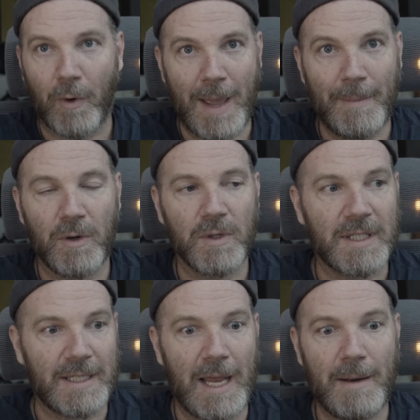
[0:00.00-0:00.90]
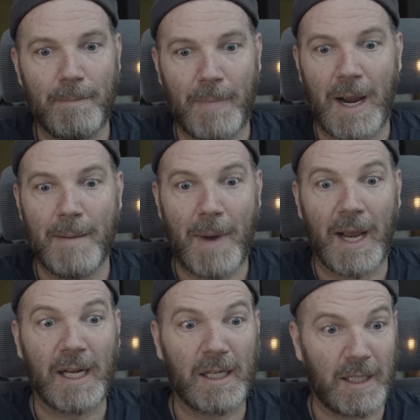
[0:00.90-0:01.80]
parameters set by
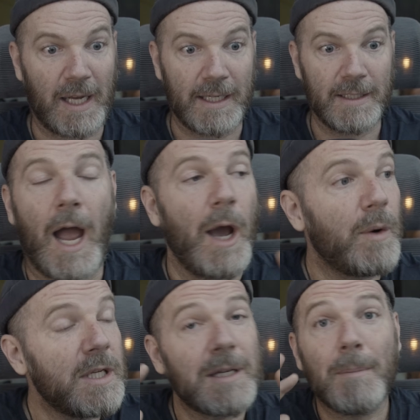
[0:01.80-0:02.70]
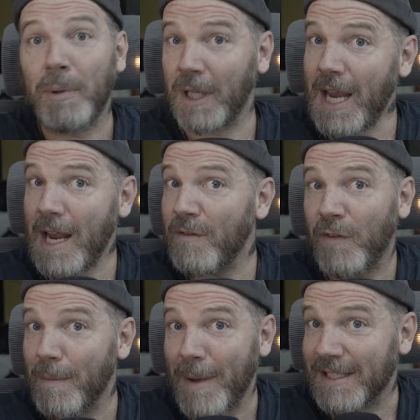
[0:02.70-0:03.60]
my client. I always plan
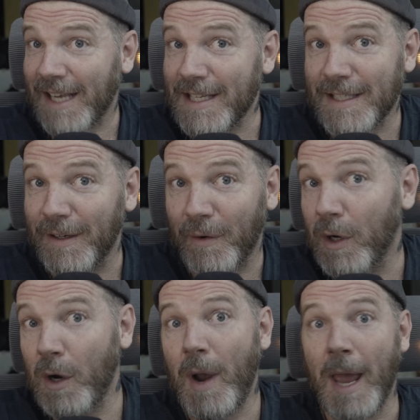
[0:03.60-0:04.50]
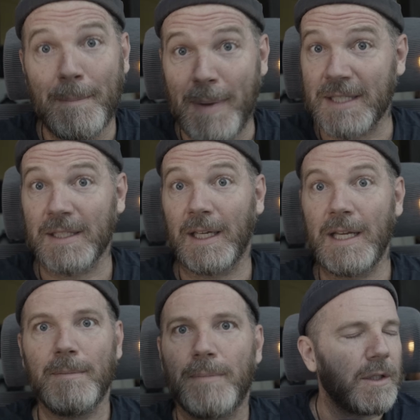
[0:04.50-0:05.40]
for the best case scenario and best
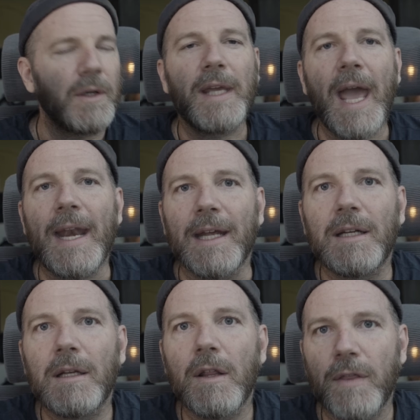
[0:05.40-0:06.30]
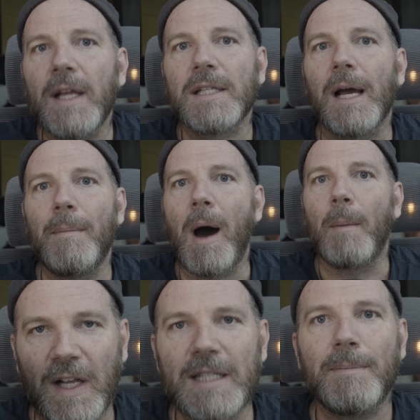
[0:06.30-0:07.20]
light, but you get it, things come
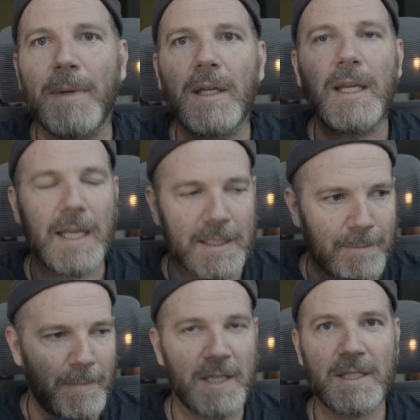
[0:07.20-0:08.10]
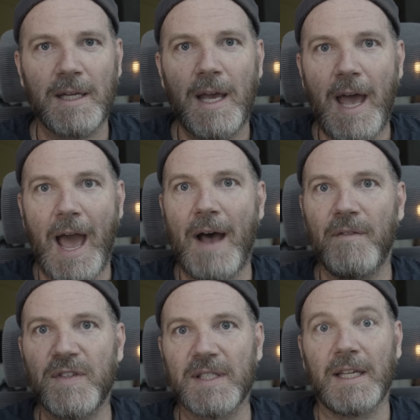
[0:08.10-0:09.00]
up. Flexibility is a
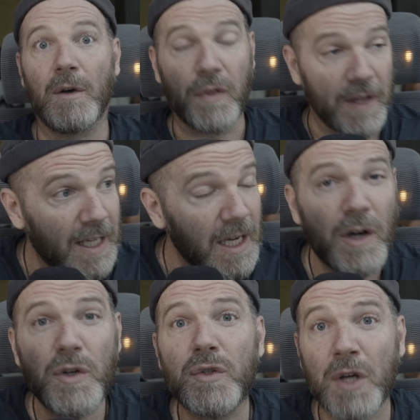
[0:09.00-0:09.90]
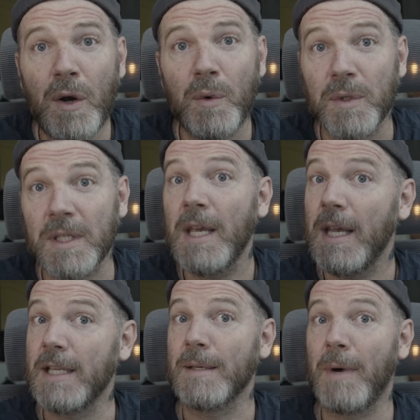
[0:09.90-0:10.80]
must-have skill. Thinking on your toes
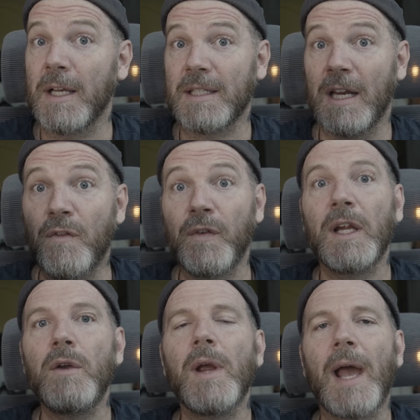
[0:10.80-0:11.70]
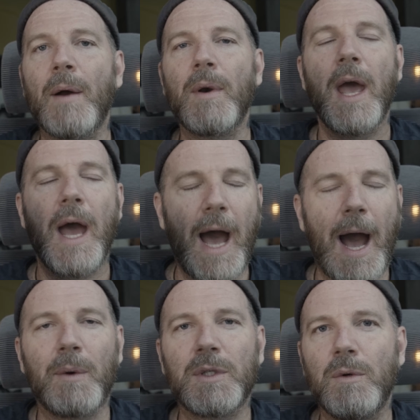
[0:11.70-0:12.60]
is a must, and figuring out
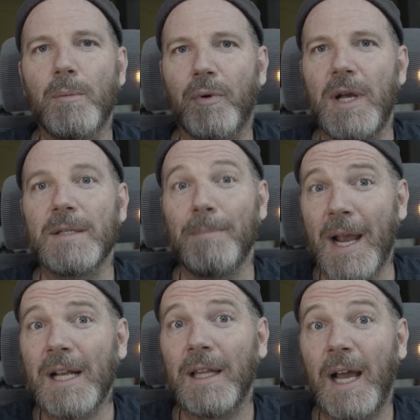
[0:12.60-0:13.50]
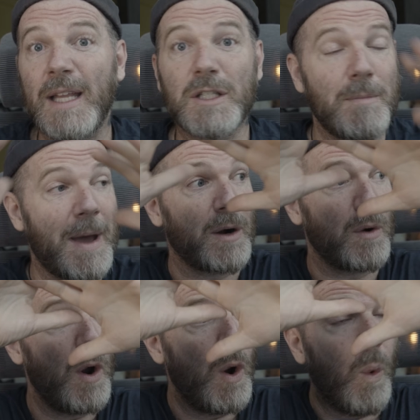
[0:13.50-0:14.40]
how to impress my clients no
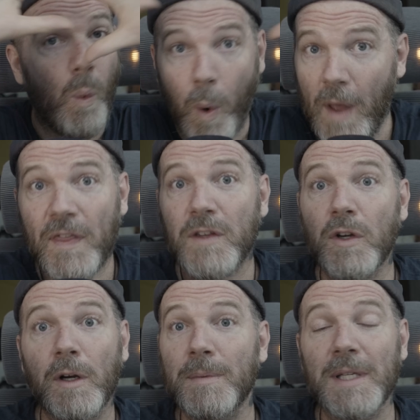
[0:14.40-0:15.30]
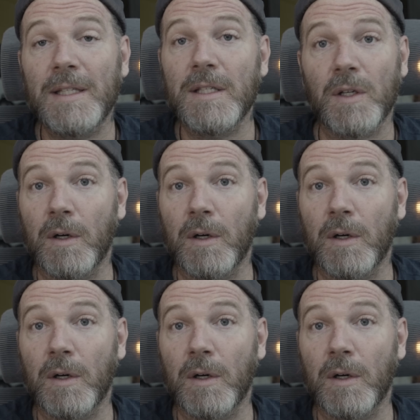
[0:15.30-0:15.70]
matter what the circumstances